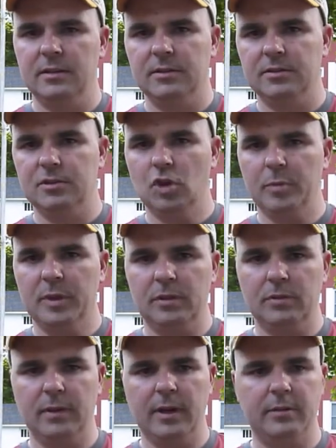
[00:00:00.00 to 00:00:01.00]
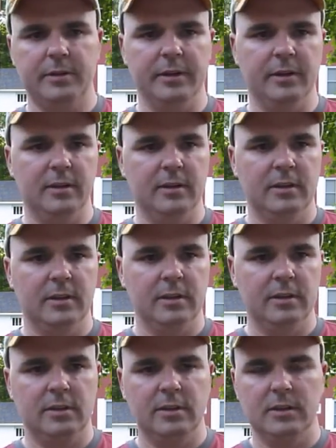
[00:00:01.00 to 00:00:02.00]
there's no middle ground here.
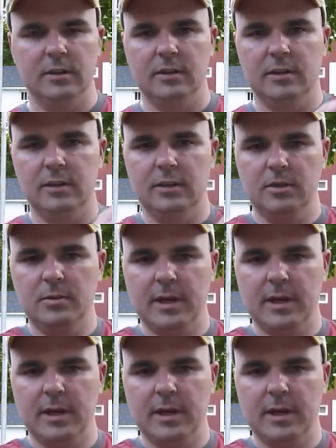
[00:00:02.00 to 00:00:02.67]
You